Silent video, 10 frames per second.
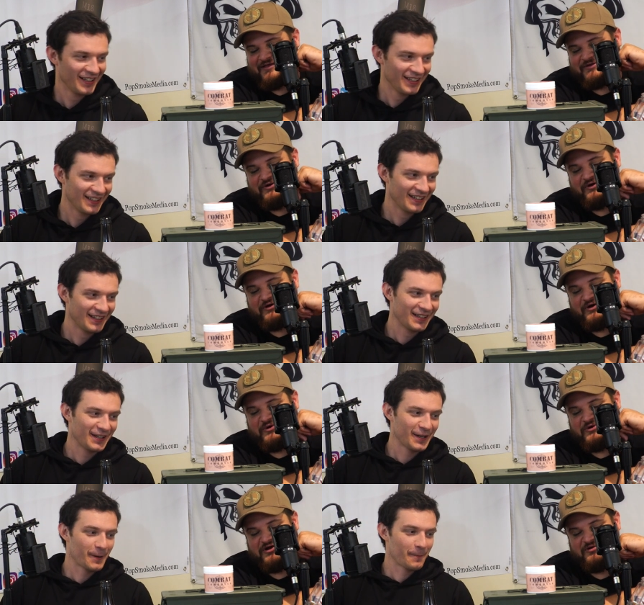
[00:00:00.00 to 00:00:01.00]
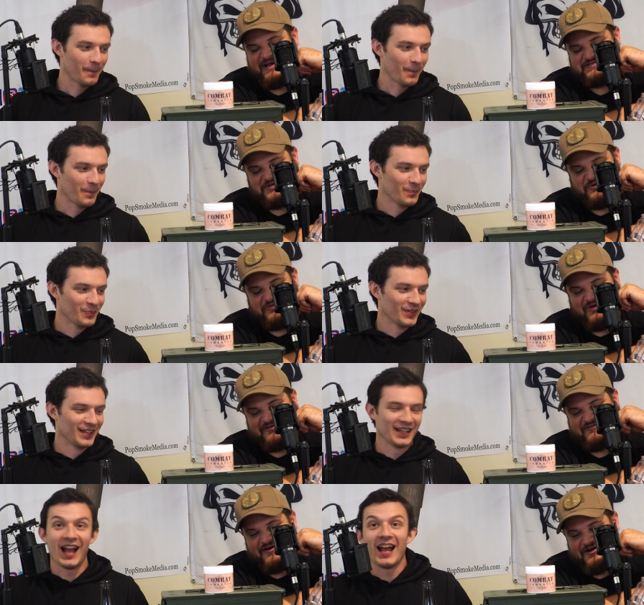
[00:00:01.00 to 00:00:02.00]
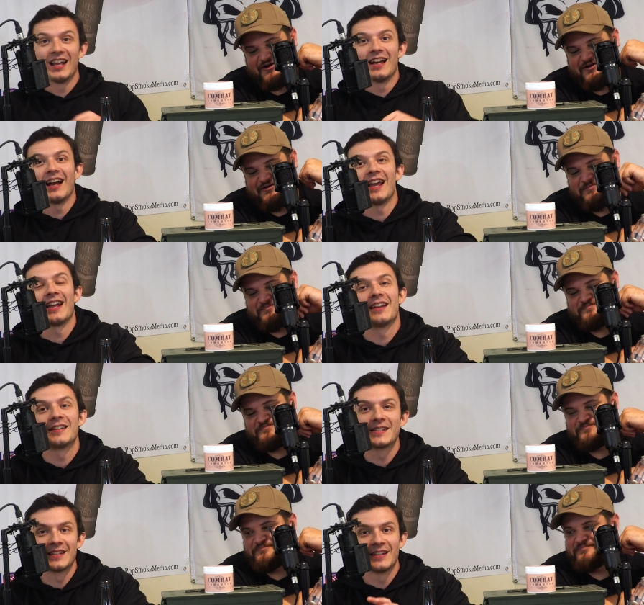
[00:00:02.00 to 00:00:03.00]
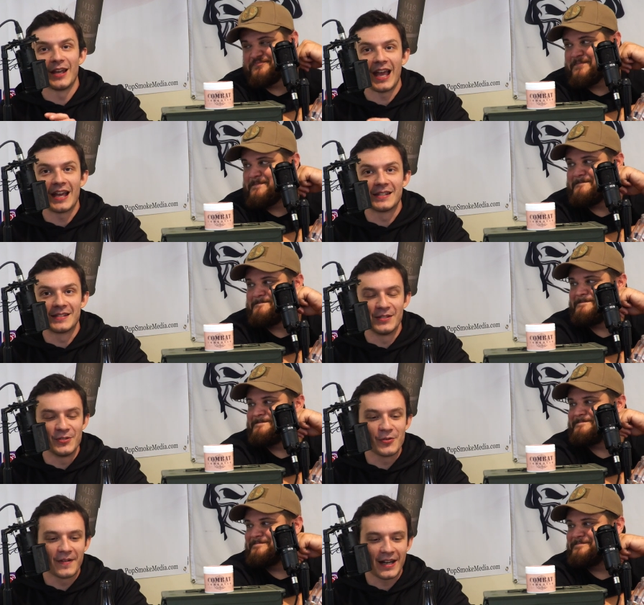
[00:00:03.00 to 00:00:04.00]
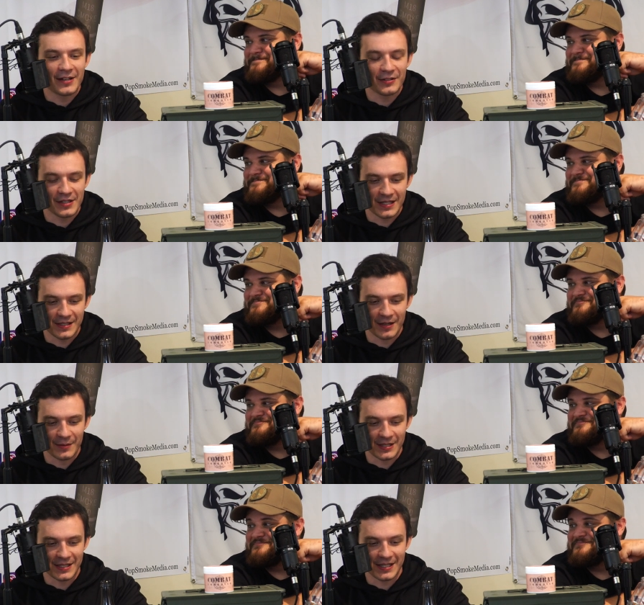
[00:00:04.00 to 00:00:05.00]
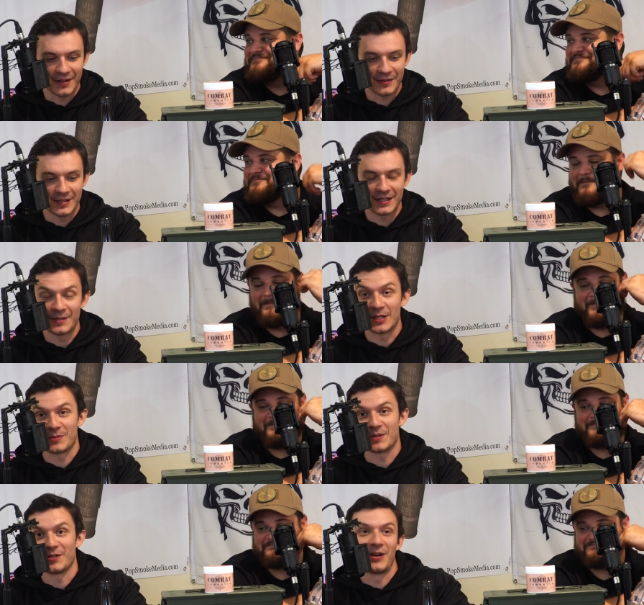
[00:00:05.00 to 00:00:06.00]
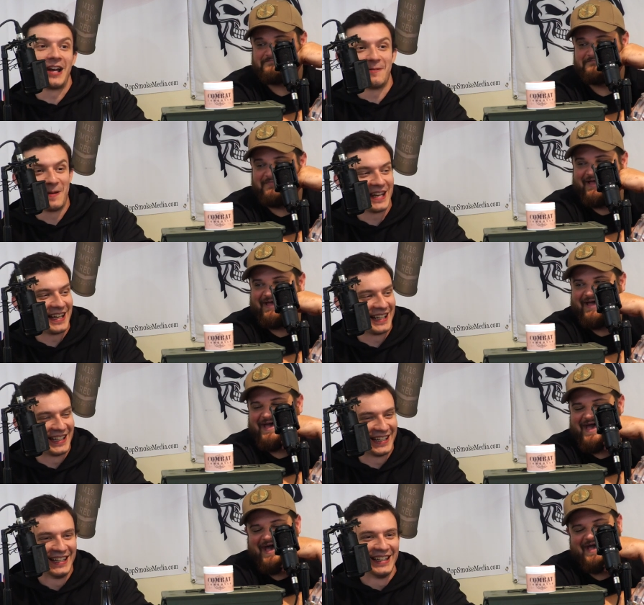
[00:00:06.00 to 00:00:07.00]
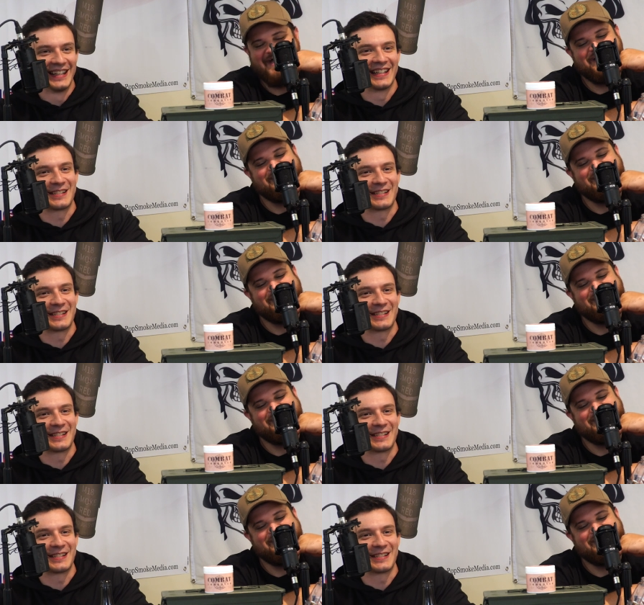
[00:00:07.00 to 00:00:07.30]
Speaker 1: You don't know who you're messing with, motherfucker.
Speaker 2: And as juvenile and as dumb as it sounds, this makes me so happy.